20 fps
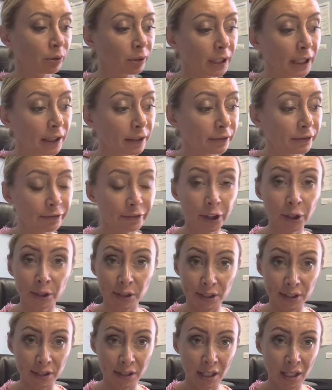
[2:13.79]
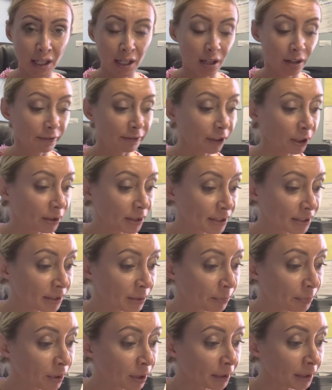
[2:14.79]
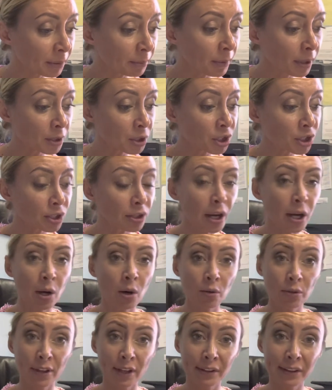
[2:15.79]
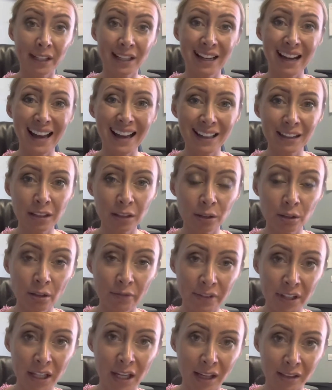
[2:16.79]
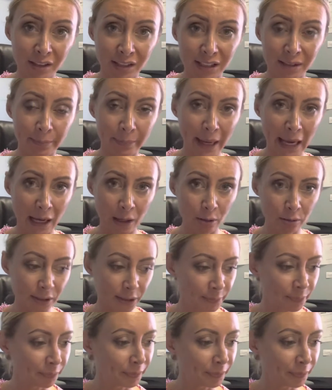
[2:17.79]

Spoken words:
Okay, first the party must show that the conduct of the other spouse